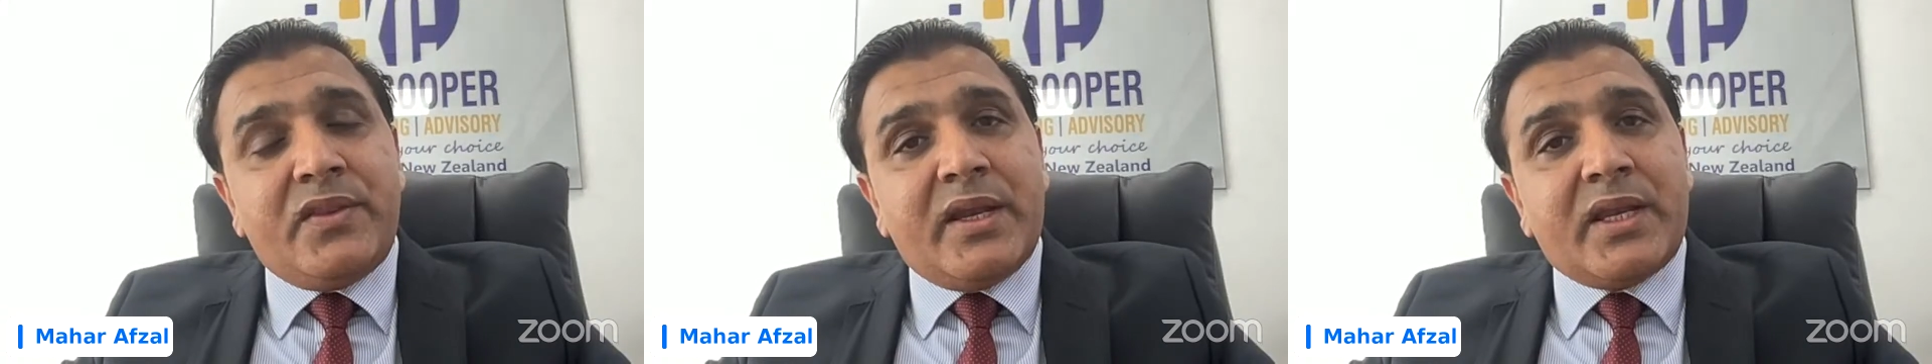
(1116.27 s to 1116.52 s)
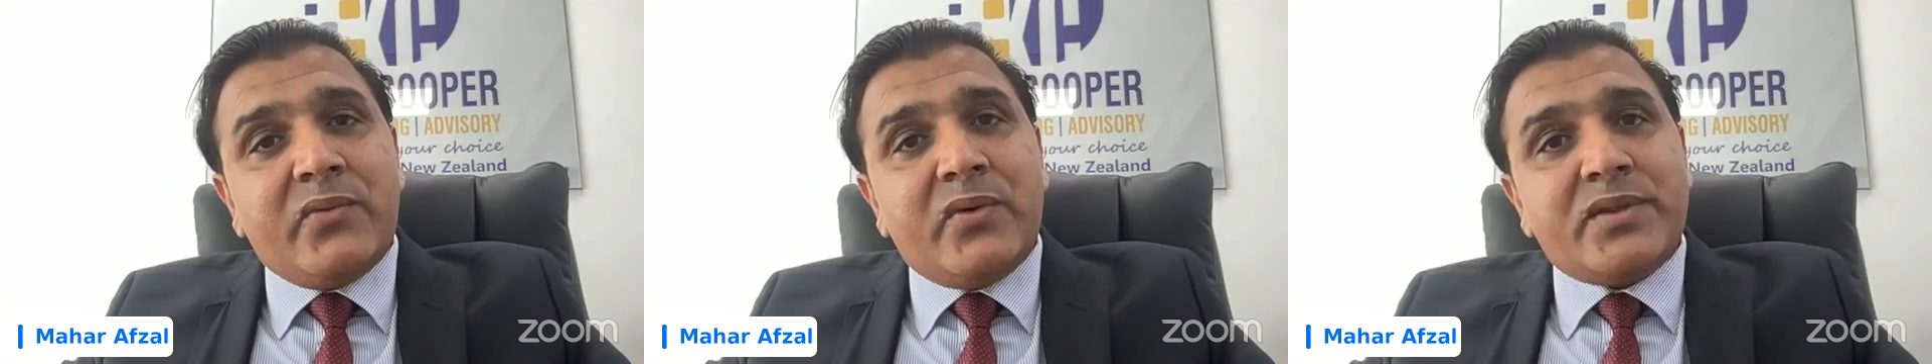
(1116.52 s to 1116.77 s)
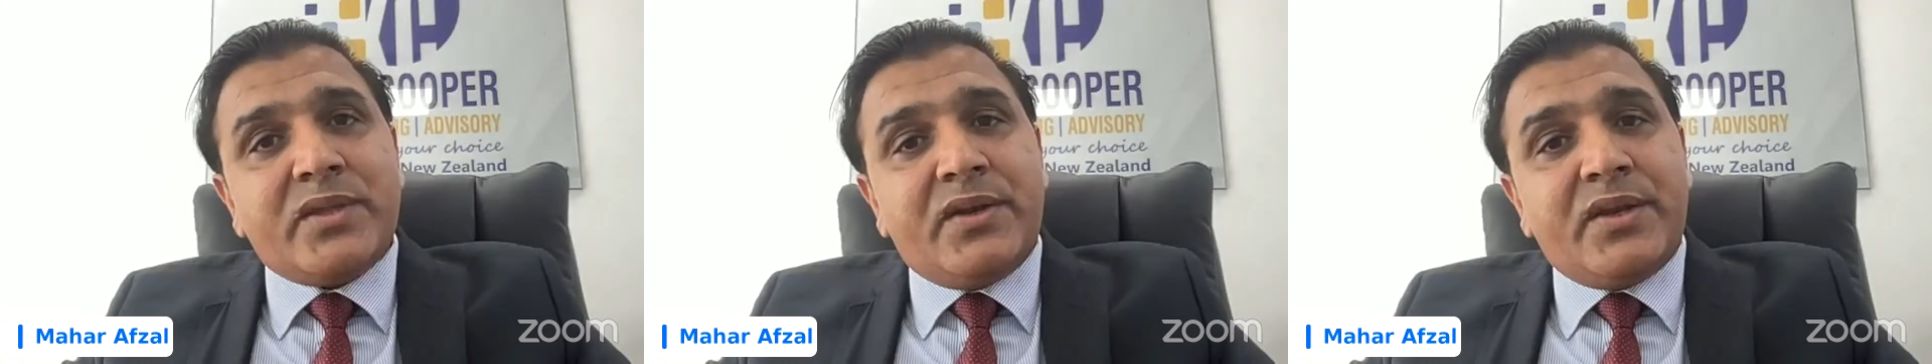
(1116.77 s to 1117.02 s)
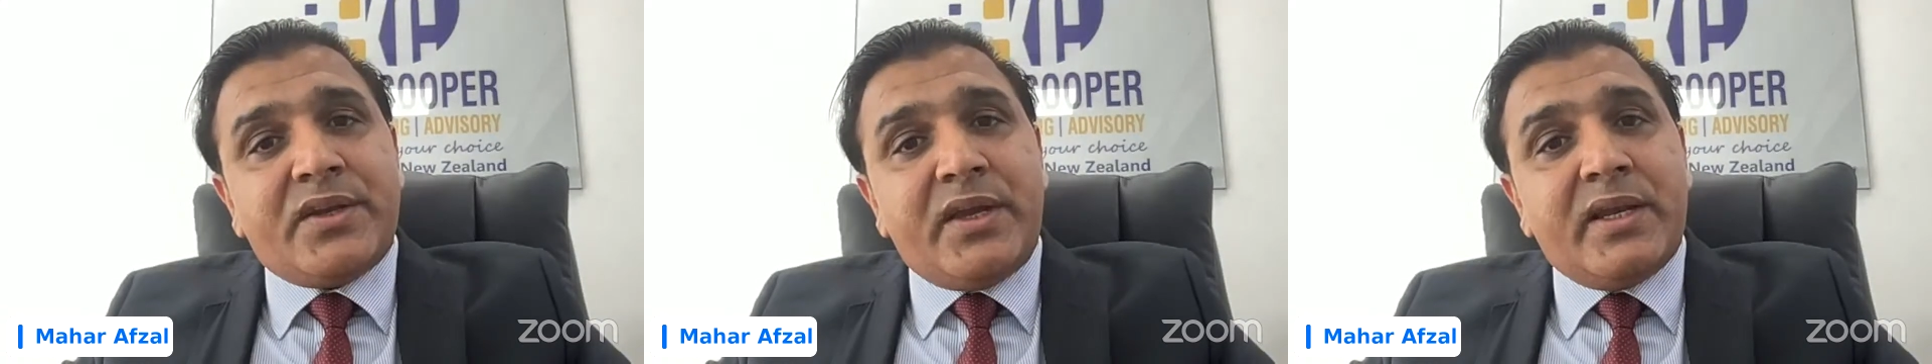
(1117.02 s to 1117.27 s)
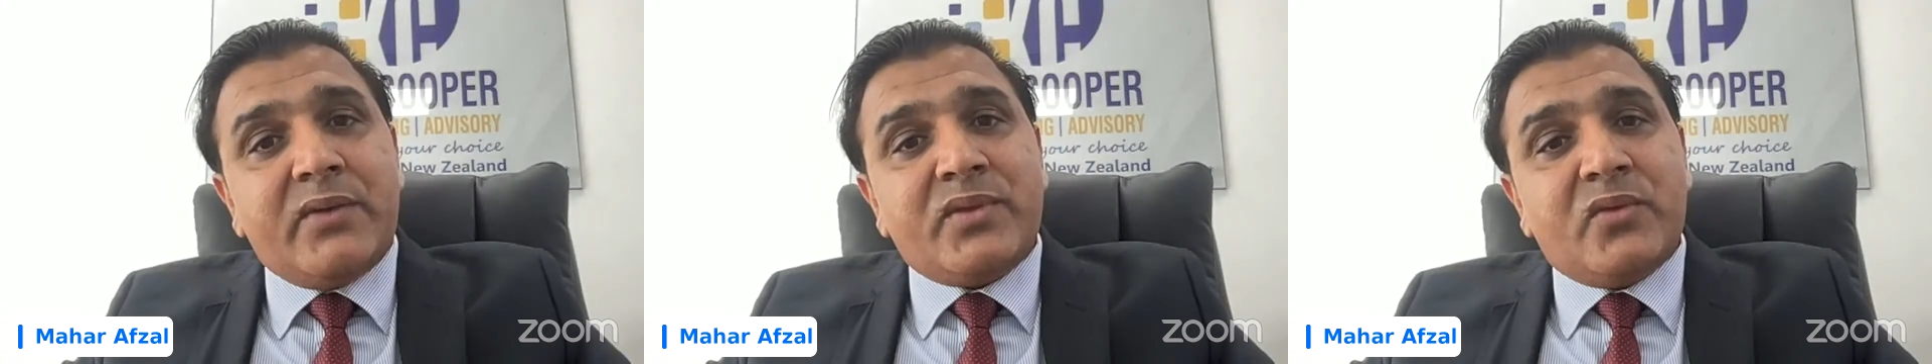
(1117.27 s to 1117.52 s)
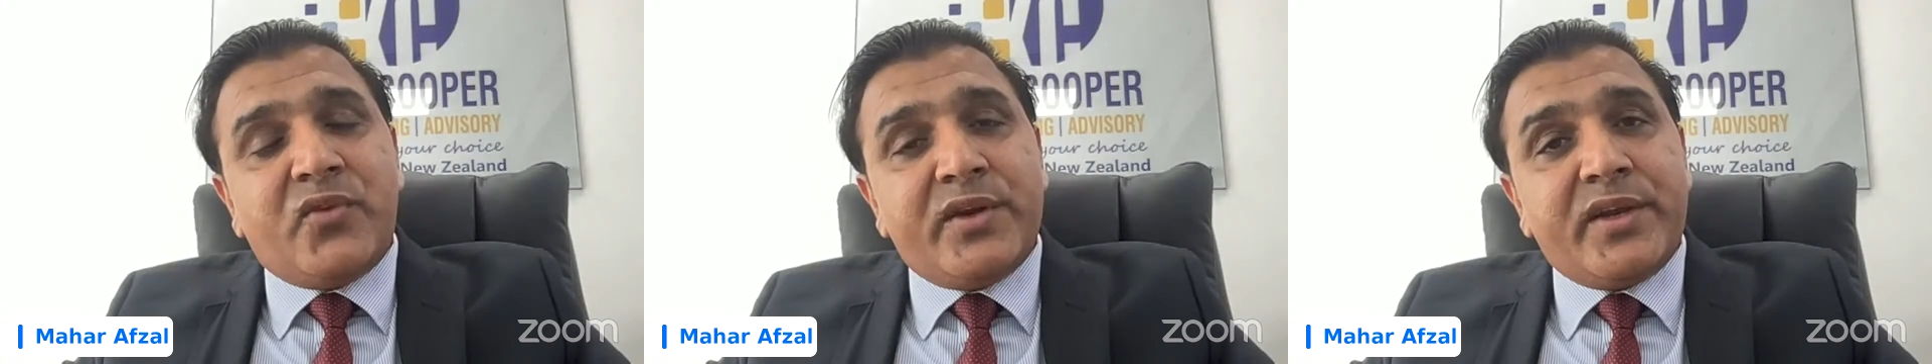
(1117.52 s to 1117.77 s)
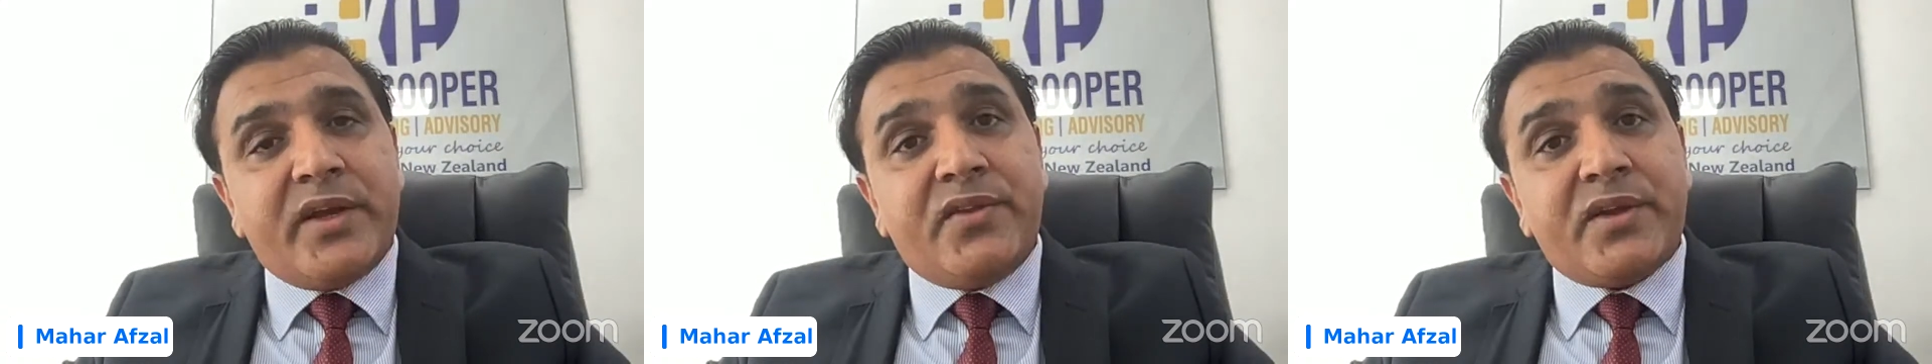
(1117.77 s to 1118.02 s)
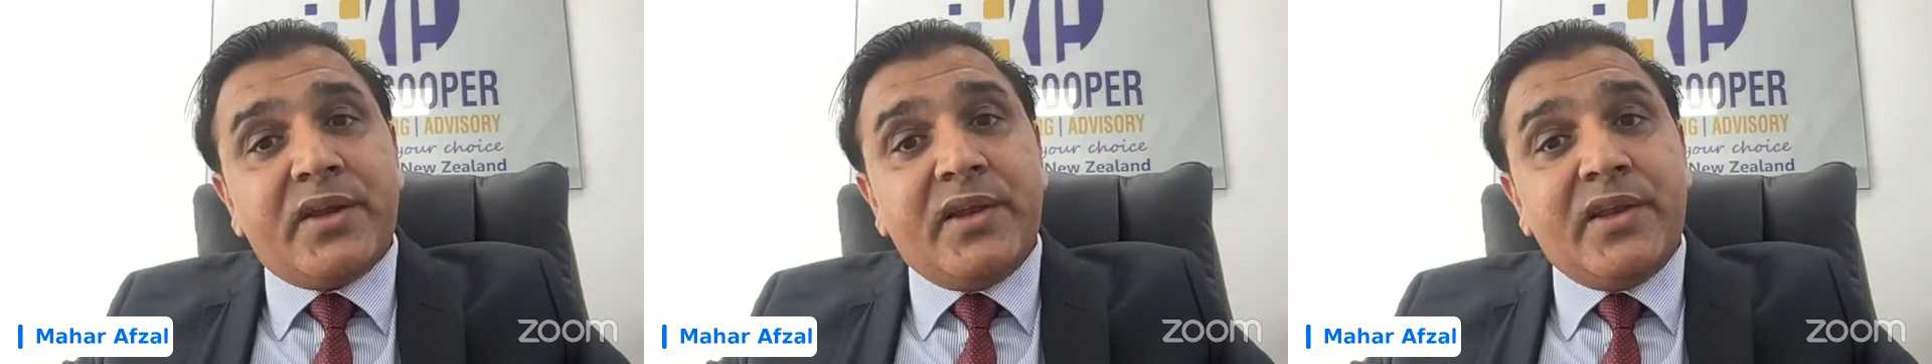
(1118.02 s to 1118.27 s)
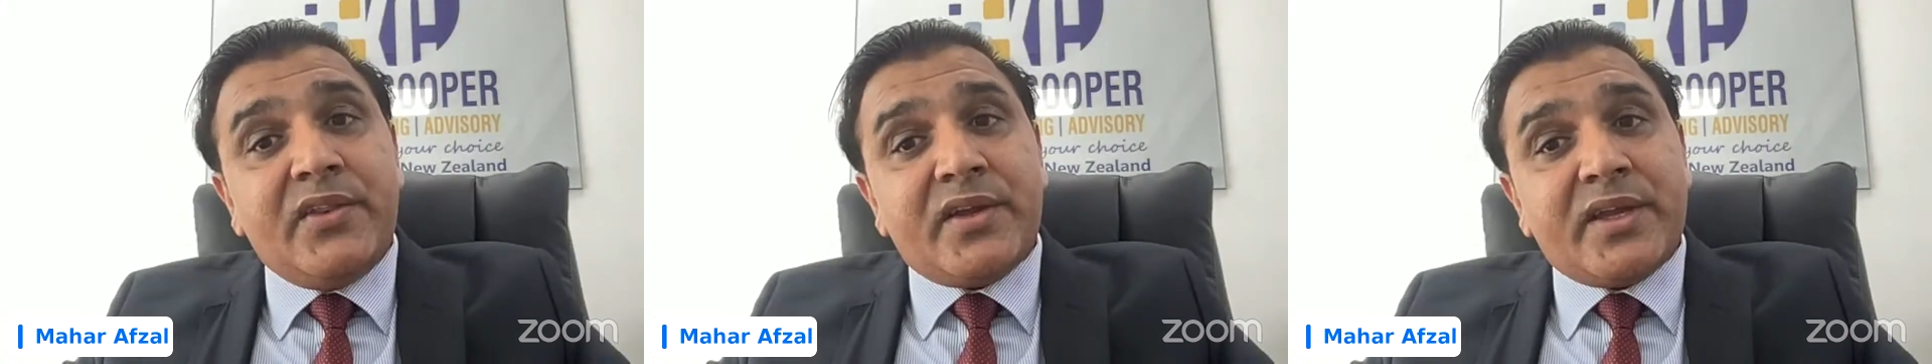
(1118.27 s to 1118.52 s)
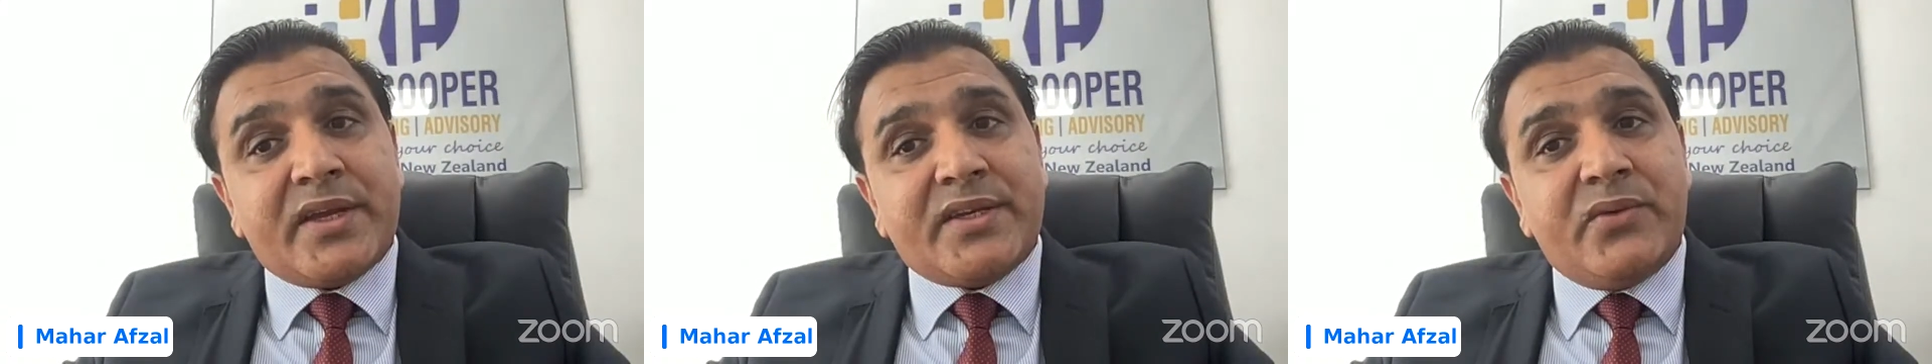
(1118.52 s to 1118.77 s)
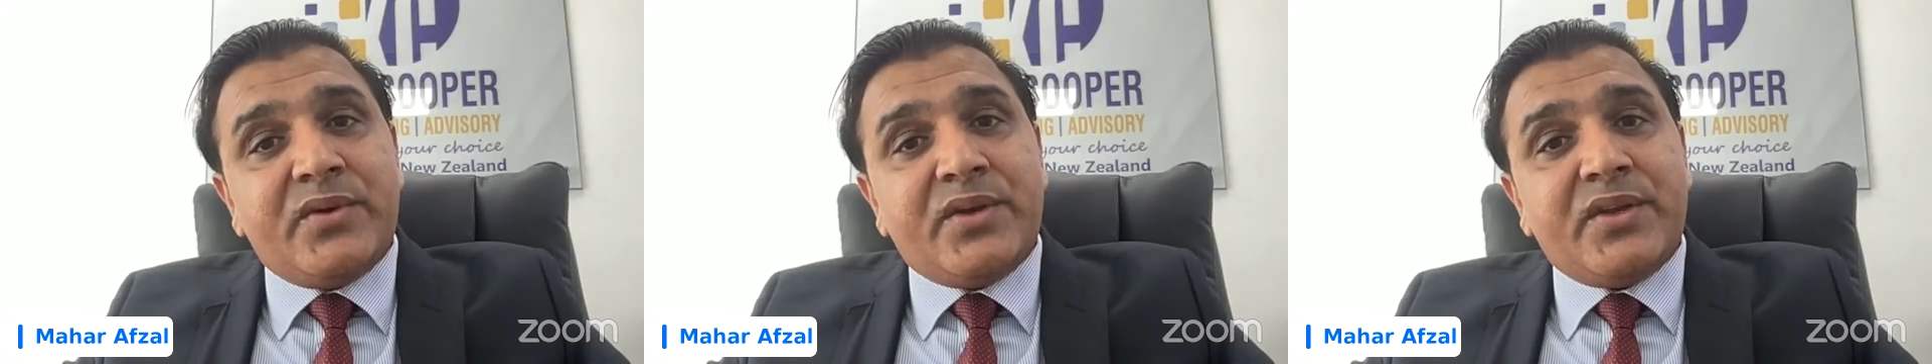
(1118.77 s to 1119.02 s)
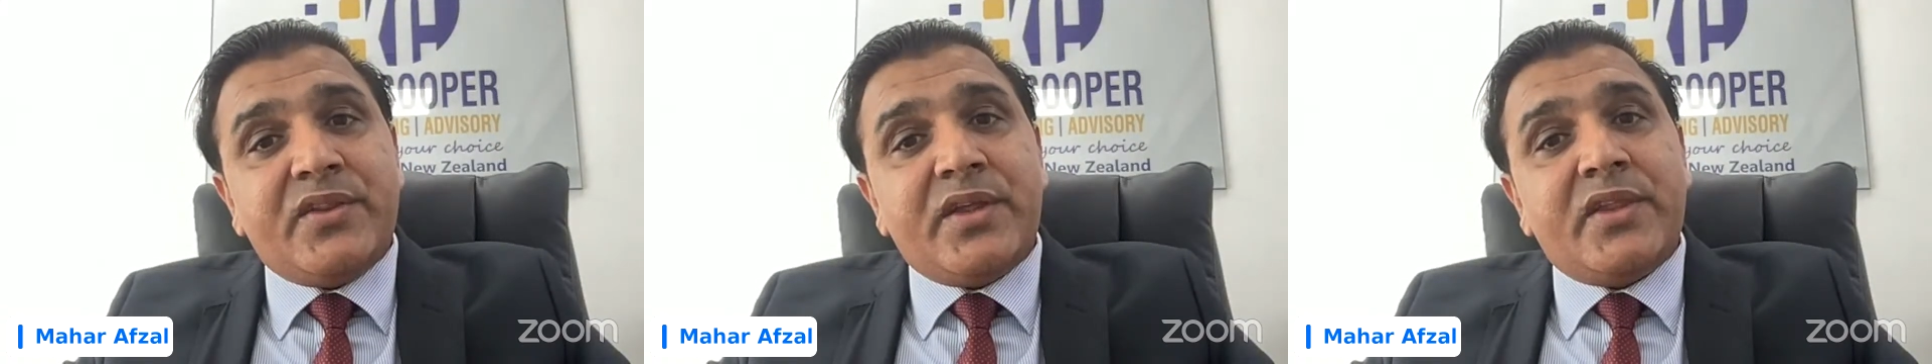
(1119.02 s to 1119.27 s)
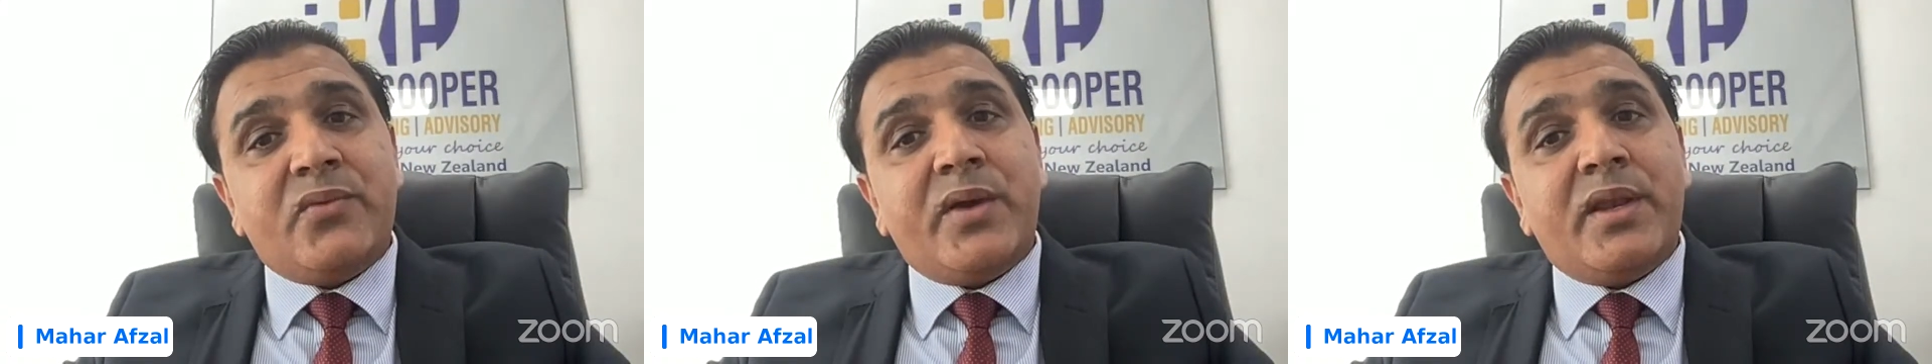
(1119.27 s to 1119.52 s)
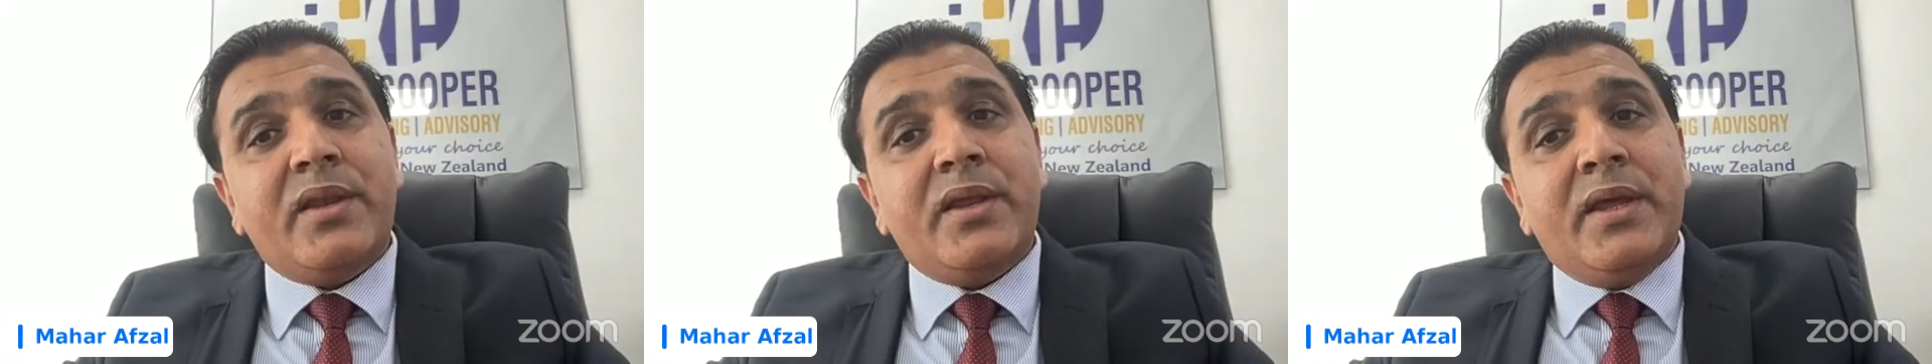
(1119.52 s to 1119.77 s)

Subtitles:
they are given the detail of the financing and leasing activities as well.